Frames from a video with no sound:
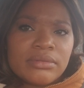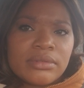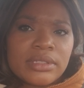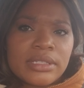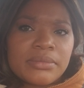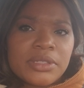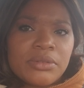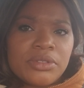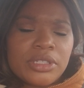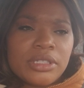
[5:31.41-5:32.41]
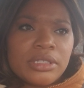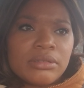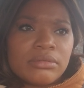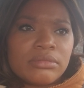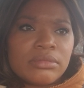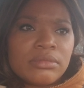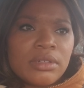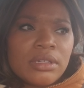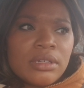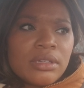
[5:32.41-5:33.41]
Just get some sushi and
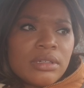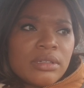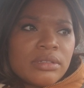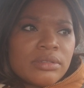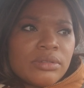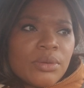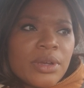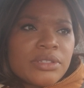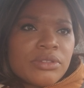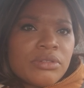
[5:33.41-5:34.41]
do the Western